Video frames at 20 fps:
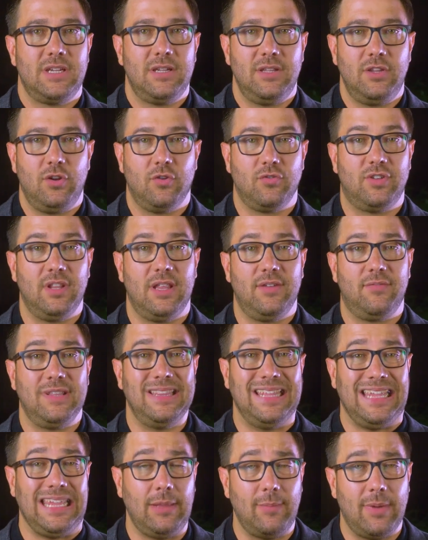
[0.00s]

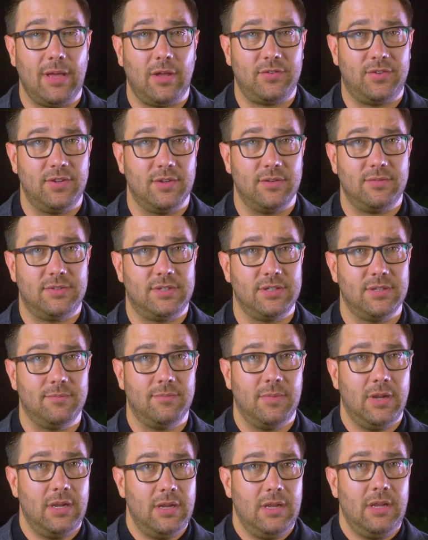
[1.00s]
email
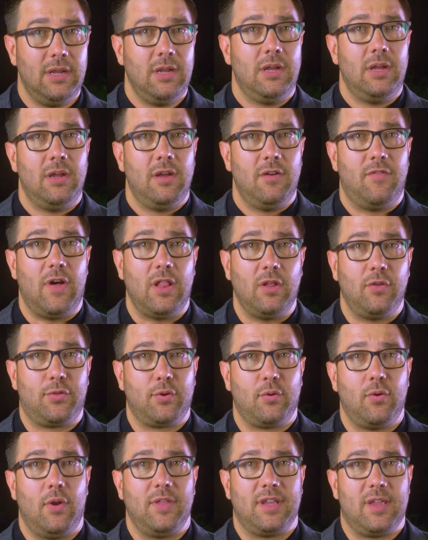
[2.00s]
to follow
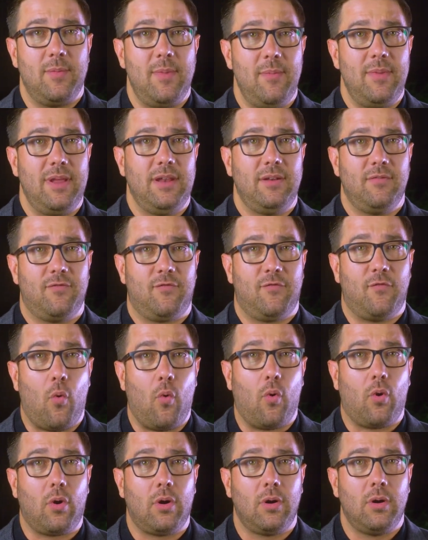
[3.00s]
through on the commitment
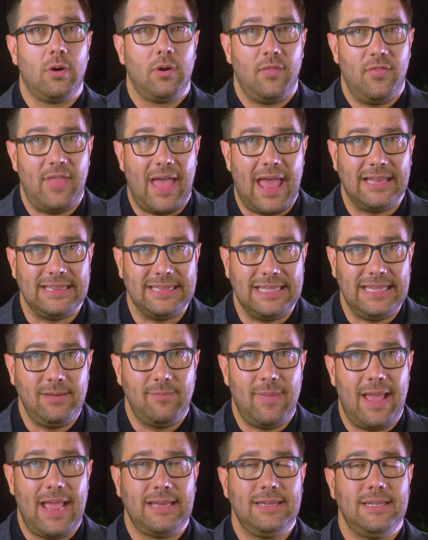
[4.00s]
for that
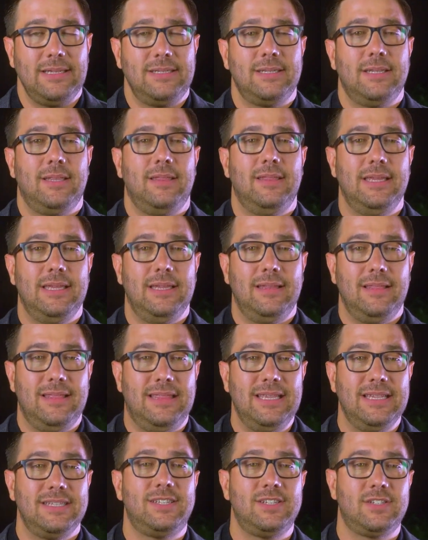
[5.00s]
lead magnet, then
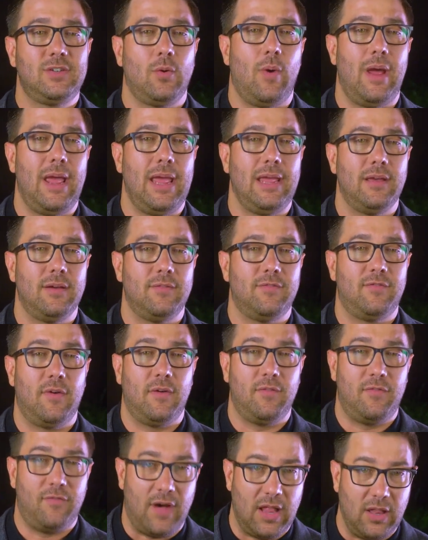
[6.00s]
this is a way of
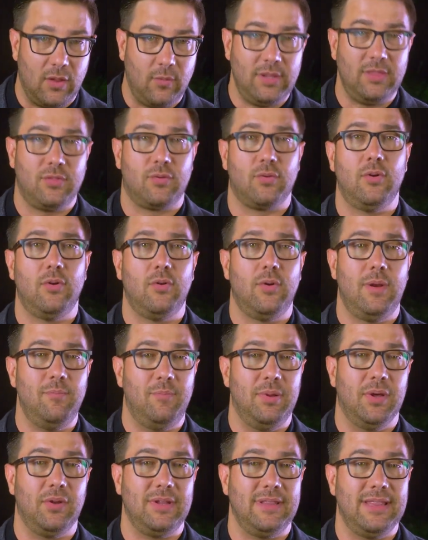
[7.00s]
following through
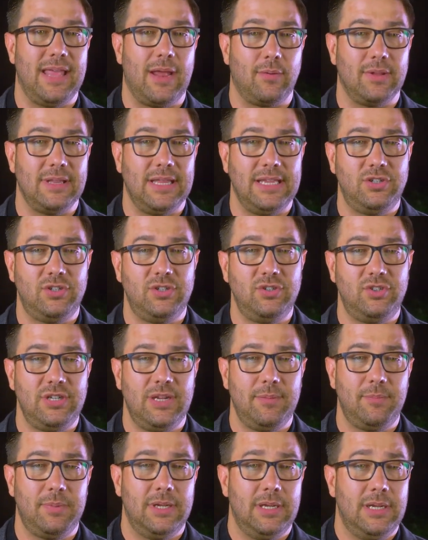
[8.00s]
and building that
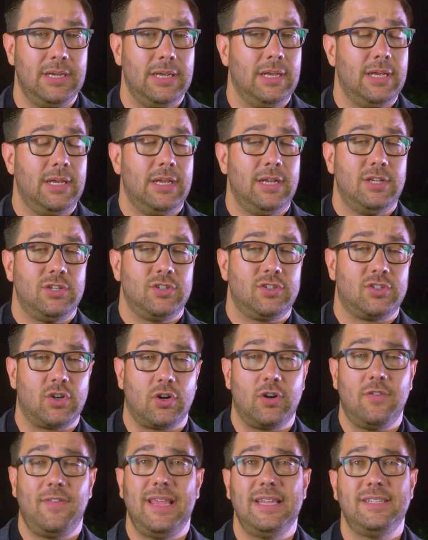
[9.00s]
relationship.
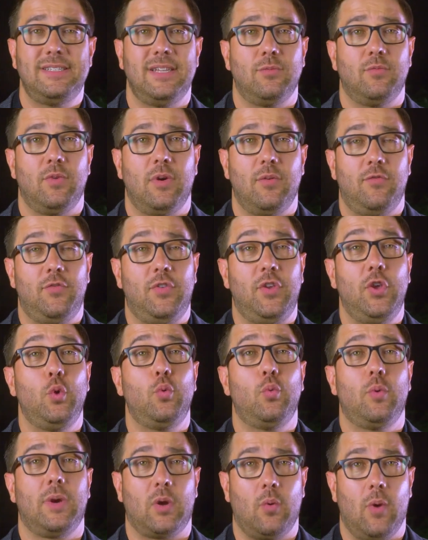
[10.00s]
Surveys and
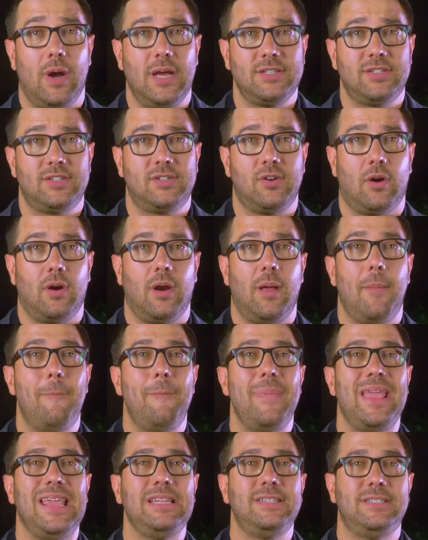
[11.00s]
review requests are
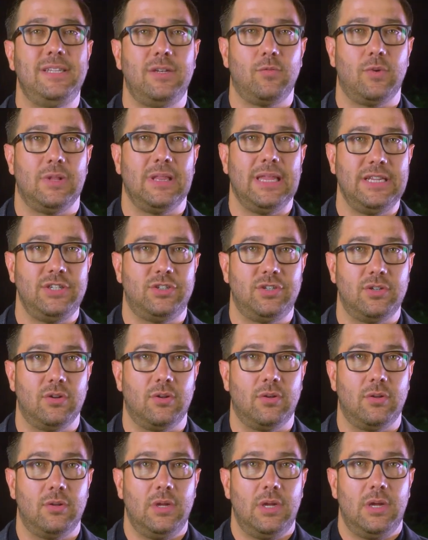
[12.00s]
amazing
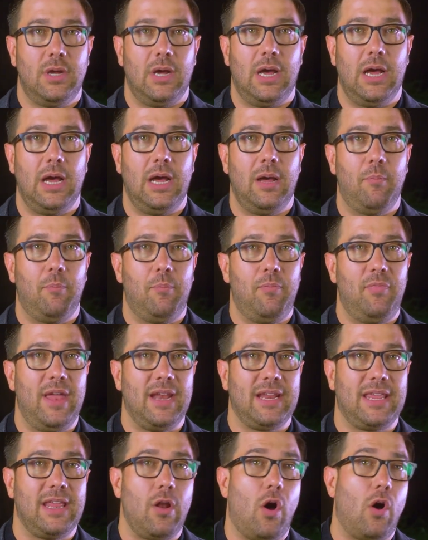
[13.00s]
relational
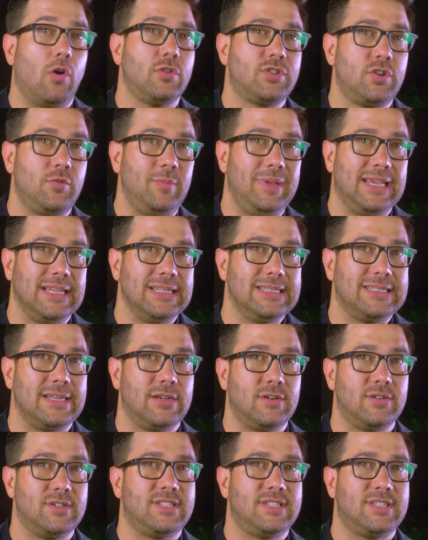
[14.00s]
that can also be considered